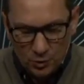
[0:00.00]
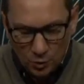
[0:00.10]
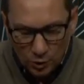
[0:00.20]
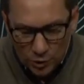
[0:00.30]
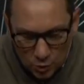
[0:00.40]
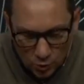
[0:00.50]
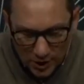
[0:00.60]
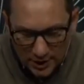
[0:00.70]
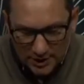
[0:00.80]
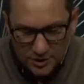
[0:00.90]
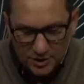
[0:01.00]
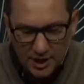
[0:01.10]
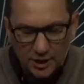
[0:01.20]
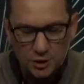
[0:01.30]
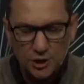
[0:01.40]
Who are you willing to
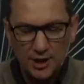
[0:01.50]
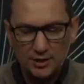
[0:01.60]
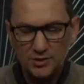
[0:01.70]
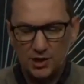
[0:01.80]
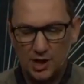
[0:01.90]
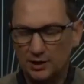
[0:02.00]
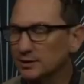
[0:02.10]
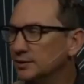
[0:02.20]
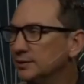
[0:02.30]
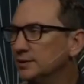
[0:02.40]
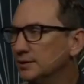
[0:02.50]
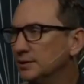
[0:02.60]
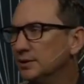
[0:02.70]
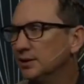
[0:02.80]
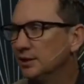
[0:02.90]
take a chance on
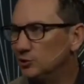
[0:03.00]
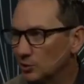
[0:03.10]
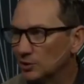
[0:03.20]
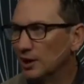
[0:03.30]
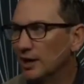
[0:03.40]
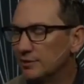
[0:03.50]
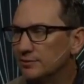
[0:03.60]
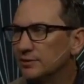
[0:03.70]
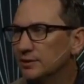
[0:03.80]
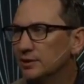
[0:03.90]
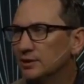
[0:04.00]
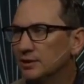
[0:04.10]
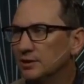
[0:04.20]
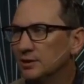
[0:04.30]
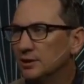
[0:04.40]
in your life?
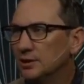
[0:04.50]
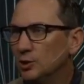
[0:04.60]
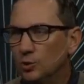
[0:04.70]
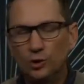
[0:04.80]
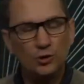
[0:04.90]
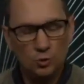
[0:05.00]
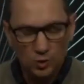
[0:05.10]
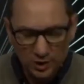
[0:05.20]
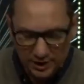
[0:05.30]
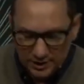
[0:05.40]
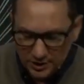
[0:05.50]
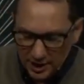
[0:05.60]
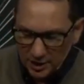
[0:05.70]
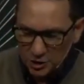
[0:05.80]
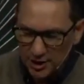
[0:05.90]
Who are you willing to
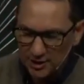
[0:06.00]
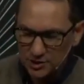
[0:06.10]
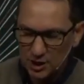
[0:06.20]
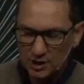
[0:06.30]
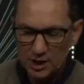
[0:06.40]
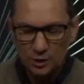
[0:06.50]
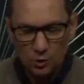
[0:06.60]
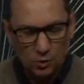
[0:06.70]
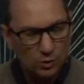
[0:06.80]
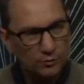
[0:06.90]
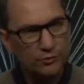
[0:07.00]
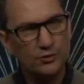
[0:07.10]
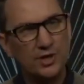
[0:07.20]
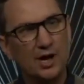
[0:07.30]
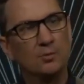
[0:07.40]
take a chance on in order for
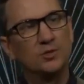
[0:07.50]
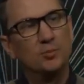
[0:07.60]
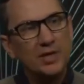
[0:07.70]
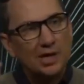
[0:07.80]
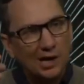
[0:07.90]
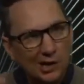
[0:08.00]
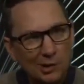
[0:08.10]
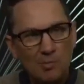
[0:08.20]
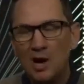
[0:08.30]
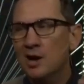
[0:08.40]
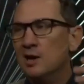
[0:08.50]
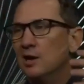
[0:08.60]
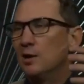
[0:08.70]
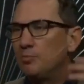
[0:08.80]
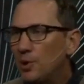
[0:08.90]
them to become
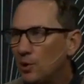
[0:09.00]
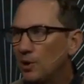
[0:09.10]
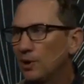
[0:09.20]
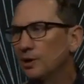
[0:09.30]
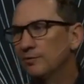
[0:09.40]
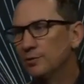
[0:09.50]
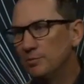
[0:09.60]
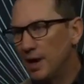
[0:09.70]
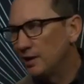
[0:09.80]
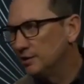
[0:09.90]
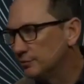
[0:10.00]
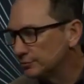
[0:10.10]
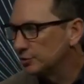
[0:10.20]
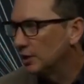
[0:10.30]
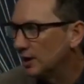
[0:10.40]
a part of the body of
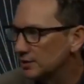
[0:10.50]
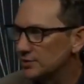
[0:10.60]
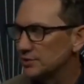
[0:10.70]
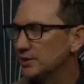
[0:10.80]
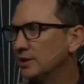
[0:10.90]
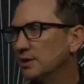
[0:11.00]
Christ?